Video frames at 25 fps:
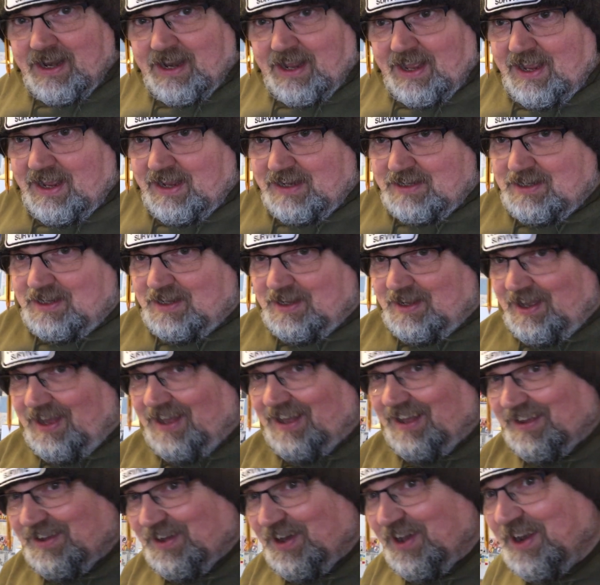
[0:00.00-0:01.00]
I
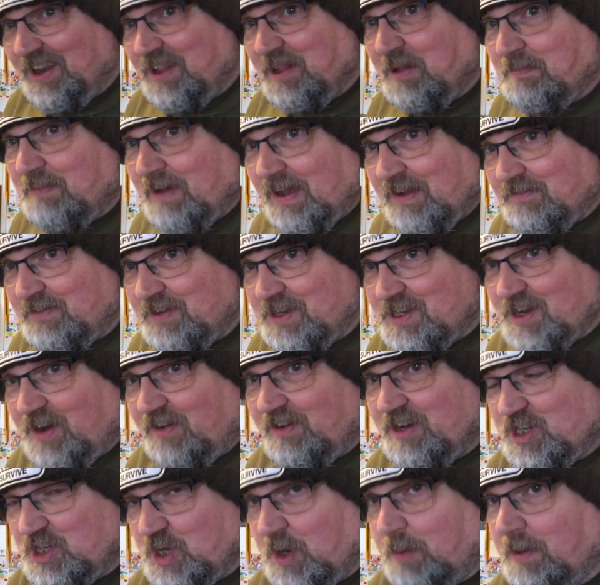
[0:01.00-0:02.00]
got a little bag for the
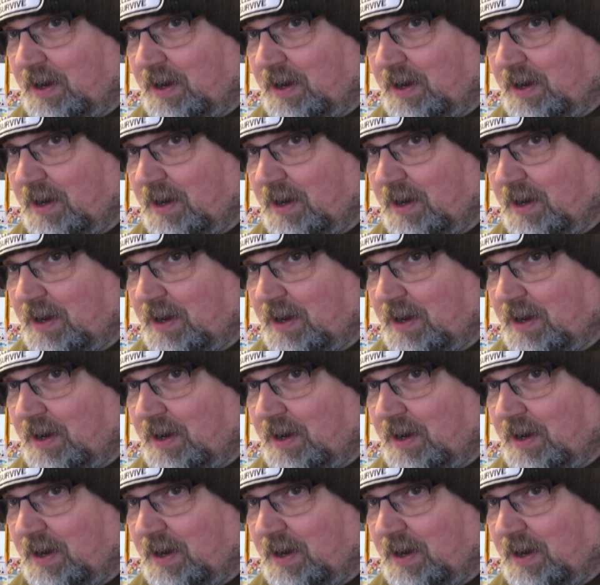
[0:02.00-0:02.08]
charity shop,